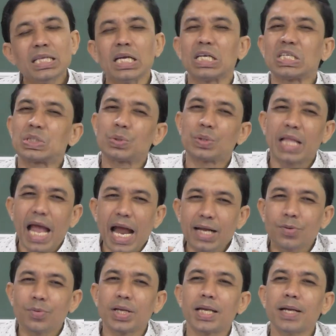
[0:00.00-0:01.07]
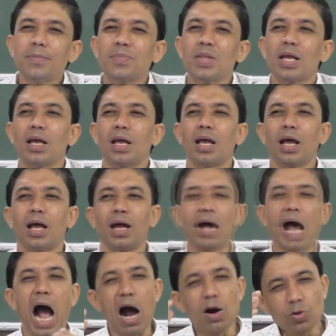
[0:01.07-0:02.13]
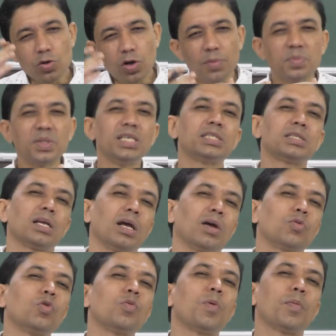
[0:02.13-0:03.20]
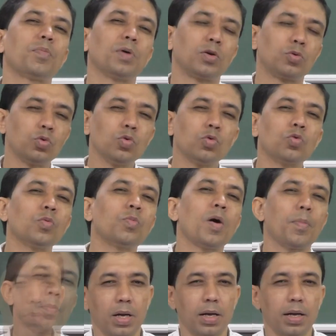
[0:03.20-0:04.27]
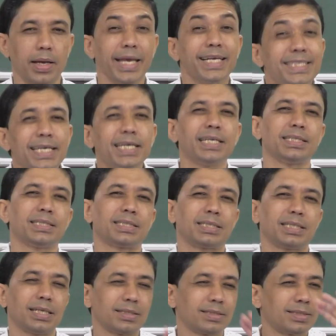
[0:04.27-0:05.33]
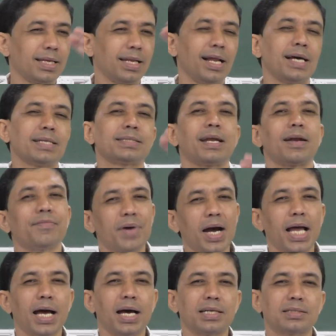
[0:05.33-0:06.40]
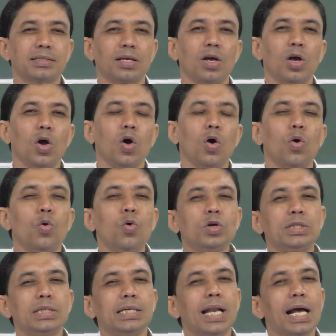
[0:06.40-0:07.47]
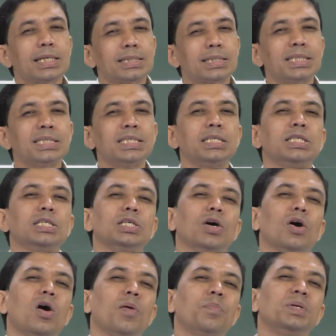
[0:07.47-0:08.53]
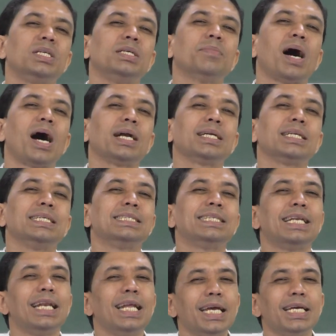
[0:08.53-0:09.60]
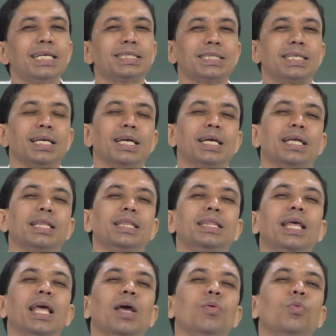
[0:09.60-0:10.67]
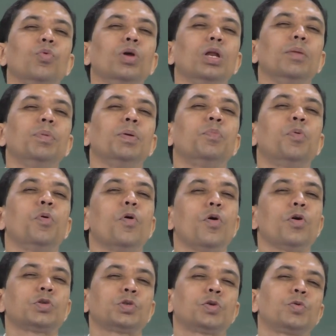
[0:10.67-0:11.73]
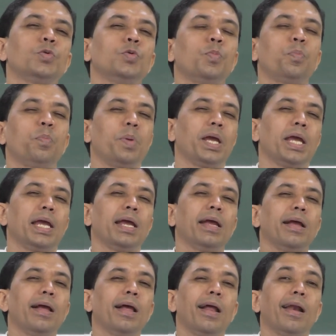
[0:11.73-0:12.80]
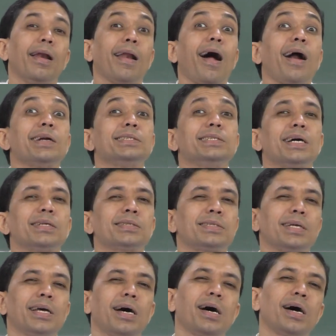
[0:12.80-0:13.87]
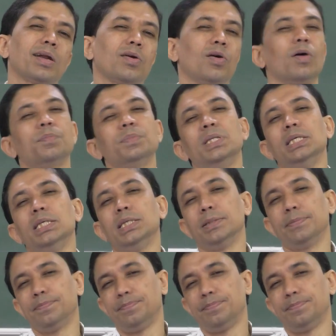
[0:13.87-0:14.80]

So, that way out of this uh, group of uh, two group of agents sellers and buyers whose elasticity of demand is less they will be forced to pay larger share of the